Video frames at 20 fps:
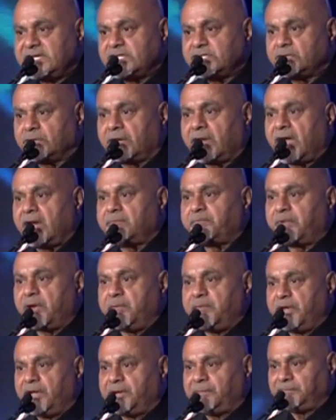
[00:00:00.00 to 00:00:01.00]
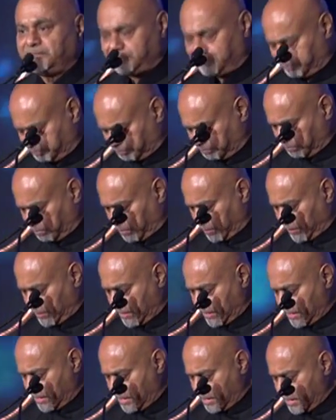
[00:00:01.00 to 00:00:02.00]
Premier,
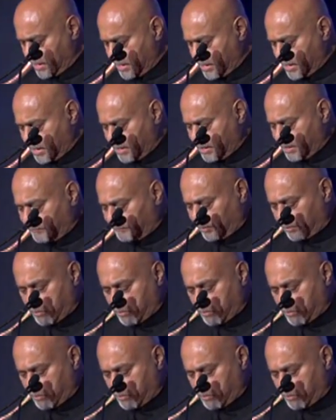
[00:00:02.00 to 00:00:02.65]
from all the